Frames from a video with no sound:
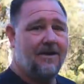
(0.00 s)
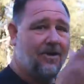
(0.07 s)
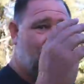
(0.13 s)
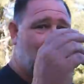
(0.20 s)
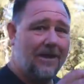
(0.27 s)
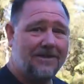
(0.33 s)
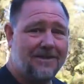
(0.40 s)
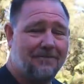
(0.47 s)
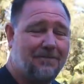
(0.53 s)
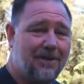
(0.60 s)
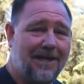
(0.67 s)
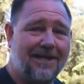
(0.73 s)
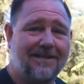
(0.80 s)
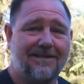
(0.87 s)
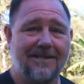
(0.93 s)
whack some
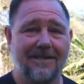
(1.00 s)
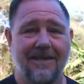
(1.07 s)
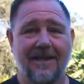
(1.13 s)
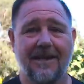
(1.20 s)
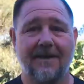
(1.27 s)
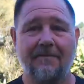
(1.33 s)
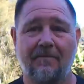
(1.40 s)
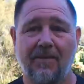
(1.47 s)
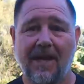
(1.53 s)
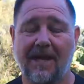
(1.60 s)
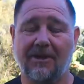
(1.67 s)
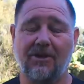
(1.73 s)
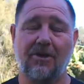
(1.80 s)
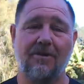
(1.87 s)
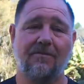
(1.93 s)
plants in there, and
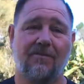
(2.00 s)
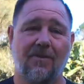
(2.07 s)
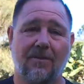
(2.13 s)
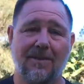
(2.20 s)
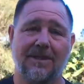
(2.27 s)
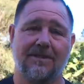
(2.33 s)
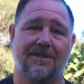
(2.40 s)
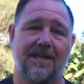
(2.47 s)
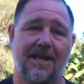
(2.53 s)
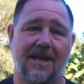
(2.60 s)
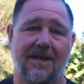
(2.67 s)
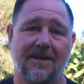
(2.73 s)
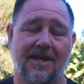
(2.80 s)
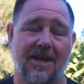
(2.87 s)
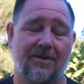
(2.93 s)
learn from it and see how
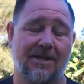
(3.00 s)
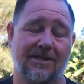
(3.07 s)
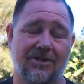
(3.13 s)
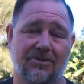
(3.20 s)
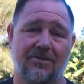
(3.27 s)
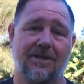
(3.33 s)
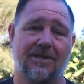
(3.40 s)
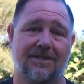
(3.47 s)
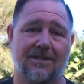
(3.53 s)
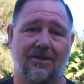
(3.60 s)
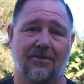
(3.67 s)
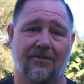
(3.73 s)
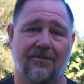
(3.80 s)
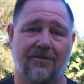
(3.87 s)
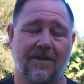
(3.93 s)
you go and enjoy
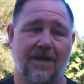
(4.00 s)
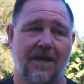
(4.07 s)
yourself.